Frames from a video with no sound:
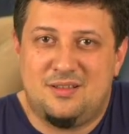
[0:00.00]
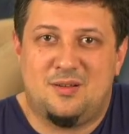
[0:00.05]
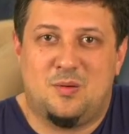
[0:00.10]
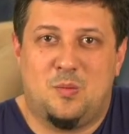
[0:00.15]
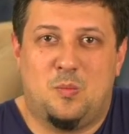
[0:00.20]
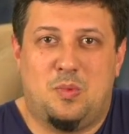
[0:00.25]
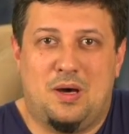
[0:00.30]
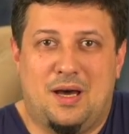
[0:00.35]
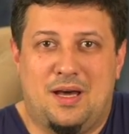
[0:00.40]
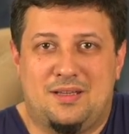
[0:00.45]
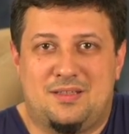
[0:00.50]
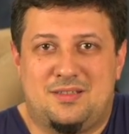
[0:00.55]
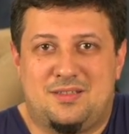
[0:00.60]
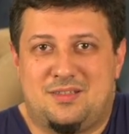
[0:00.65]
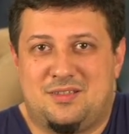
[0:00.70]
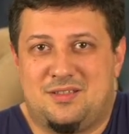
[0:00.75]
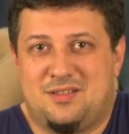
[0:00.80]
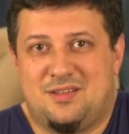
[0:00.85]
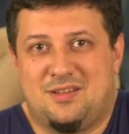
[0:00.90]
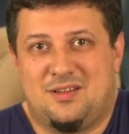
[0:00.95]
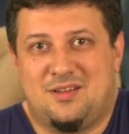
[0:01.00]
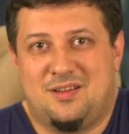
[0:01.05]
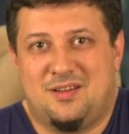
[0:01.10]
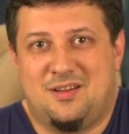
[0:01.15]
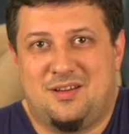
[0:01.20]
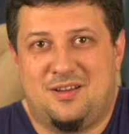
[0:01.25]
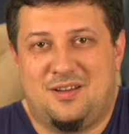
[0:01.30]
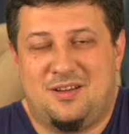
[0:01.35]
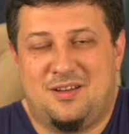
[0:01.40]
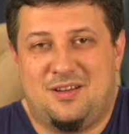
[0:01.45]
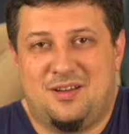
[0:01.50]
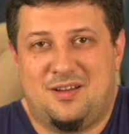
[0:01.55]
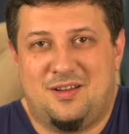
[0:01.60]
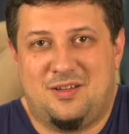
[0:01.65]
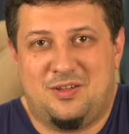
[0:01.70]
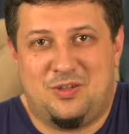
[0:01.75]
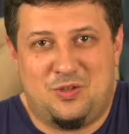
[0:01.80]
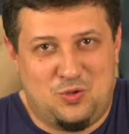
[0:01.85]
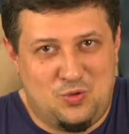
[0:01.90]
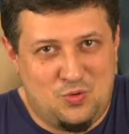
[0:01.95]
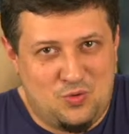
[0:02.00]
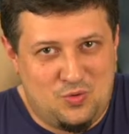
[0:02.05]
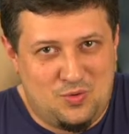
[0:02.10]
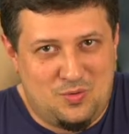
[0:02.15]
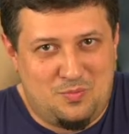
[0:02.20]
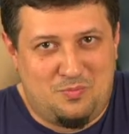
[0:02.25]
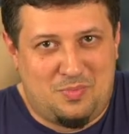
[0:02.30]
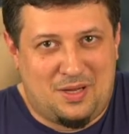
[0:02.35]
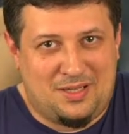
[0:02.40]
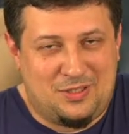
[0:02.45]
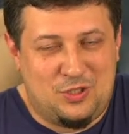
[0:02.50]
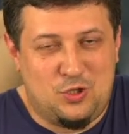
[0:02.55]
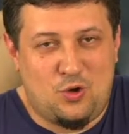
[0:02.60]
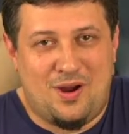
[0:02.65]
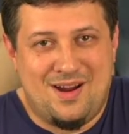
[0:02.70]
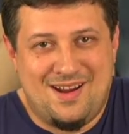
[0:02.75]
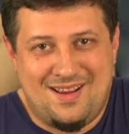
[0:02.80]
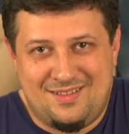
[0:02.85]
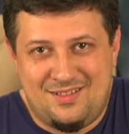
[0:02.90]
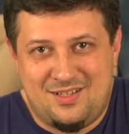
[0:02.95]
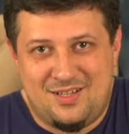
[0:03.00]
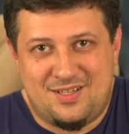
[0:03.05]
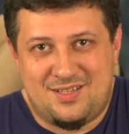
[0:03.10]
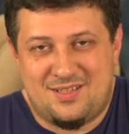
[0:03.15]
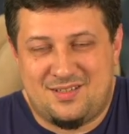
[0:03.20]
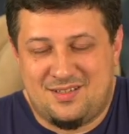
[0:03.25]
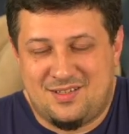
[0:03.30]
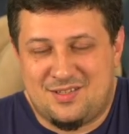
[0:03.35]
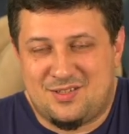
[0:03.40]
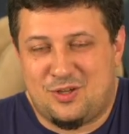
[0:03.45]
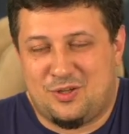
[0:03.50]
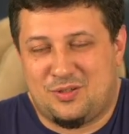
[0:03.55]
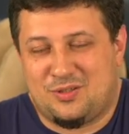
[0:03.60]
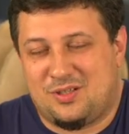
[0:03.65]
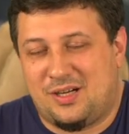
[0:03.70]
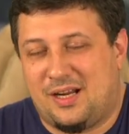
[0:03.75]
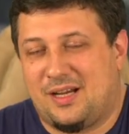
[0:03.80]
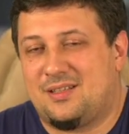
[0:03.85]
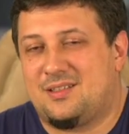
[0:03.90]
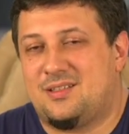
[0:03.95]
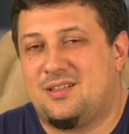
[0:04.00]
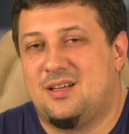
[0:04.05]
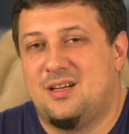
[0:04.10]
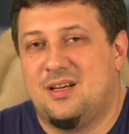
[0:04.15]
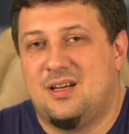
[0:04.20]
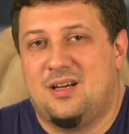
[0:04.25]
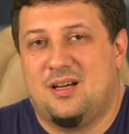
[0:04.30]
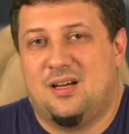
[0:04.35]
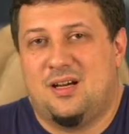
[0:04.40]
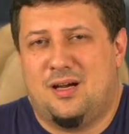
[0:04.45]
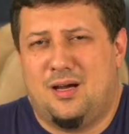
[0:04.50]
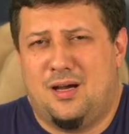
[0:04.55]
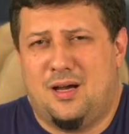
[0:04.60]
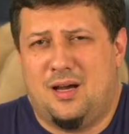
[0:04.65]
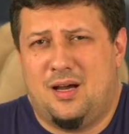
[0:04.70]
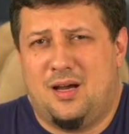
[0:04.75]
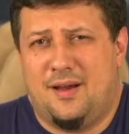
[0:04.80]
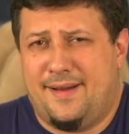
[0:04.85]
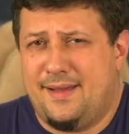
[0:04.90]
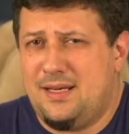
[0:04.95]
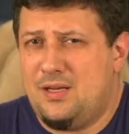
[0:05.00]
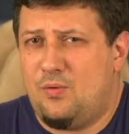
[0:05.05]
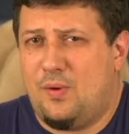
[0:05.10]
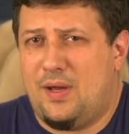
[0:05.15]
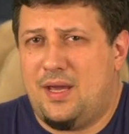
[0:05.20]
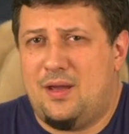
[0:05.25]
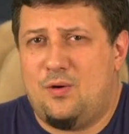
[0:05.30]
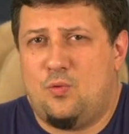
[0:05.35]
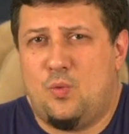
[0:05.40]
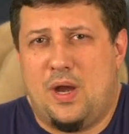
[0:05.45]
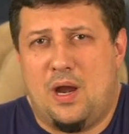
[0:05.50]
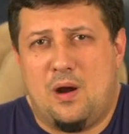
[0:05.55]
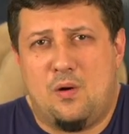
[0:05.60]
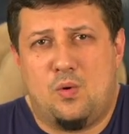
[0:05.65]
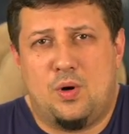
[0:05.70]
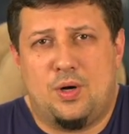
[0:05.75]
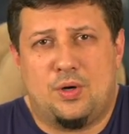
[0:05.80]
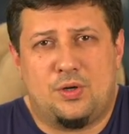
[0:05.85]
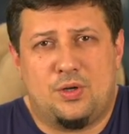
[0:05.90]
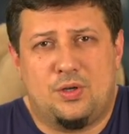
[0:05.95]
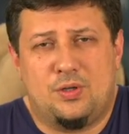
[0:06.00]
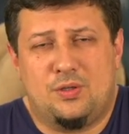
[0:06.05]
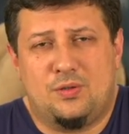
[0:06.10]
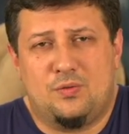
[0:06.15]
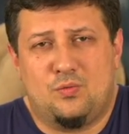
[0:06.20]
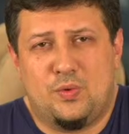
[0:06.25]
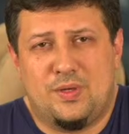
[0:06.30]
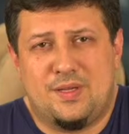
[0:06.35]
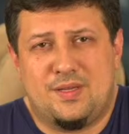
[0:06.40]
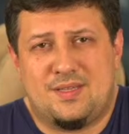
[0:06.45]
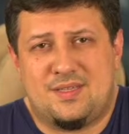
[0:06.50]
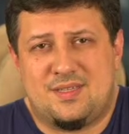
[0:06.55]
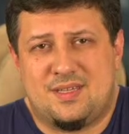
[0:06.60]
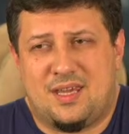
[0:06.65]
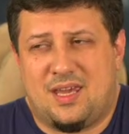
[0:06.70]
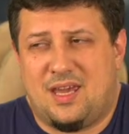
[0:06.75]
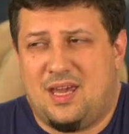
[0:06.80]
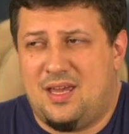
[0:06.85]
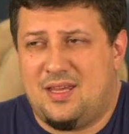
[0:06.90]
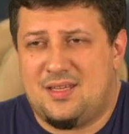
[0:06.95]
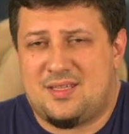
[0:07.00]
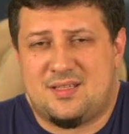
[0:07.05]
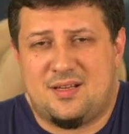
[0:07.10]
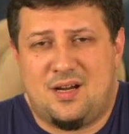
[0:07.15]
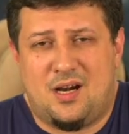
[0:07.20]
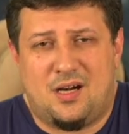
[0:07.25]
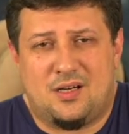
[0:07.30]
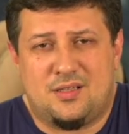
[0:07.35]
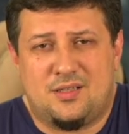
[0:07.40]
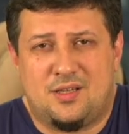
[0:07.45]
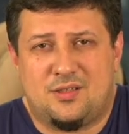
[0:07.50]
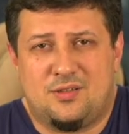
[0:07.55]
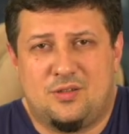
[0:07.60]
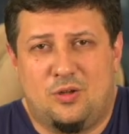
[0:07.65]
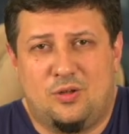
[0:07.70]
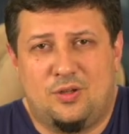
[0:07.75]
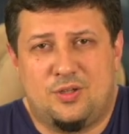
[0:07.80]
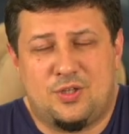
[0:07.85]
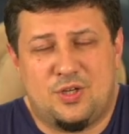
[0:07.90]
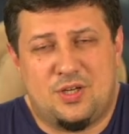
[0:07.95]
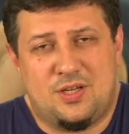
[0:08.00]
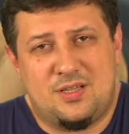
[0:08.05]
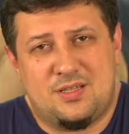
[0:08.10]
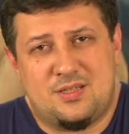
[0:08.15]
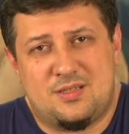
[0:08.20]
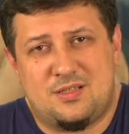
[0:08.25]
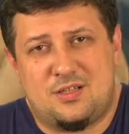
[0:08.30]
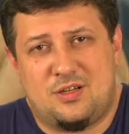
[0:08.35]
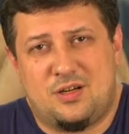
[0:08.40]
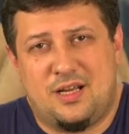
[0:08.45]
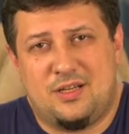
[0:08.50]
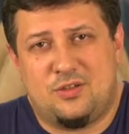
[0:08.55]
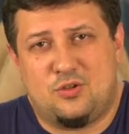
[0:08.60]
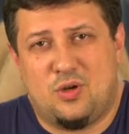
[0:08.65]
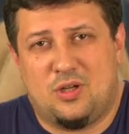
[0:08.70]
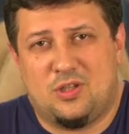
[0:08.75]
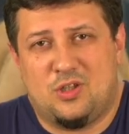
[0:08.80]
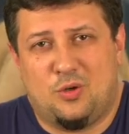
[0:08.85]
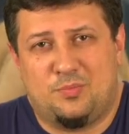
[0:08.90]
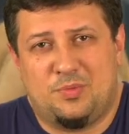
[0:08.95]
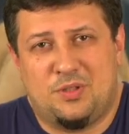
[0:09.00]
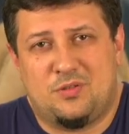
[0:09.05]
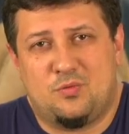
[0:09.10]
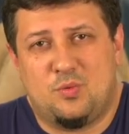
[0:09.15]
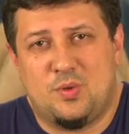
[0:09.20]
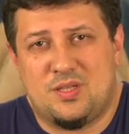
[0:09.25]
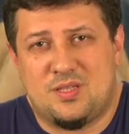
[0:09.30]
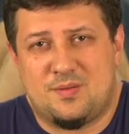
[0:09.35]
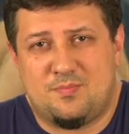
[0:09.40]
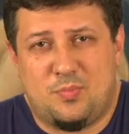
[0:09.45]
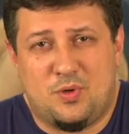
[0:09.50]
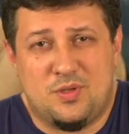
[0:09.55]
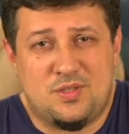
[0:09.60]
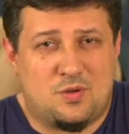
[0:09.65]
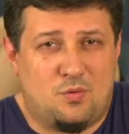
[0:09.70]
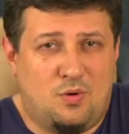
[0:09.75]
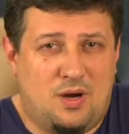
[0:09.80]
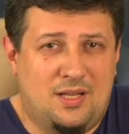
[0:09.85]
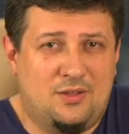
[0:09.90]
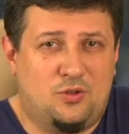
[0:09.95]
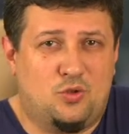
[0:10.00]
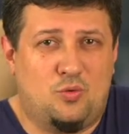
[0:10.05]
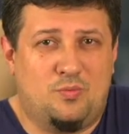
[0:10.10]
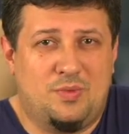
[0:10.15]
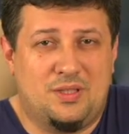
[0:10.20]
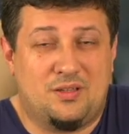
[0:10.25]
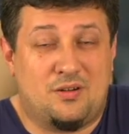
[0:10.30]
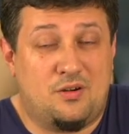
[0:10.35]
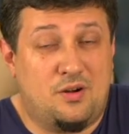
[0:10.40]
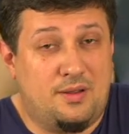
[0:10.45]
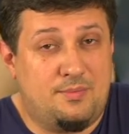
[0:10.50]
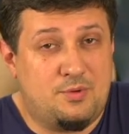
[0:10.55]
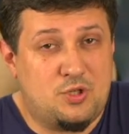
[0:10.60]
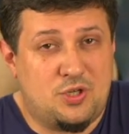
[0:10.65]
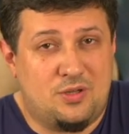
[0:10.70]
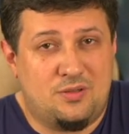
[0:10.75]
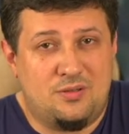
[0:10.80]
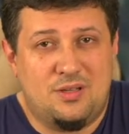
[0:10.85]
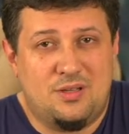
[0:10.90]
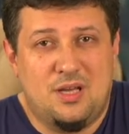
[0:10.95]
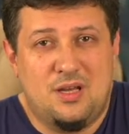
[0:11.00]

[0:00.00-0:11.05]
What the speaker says: but your address is not tracked. Anyway, we are working with the K-Snark technologies, trying to adopt it with post-quantum encryption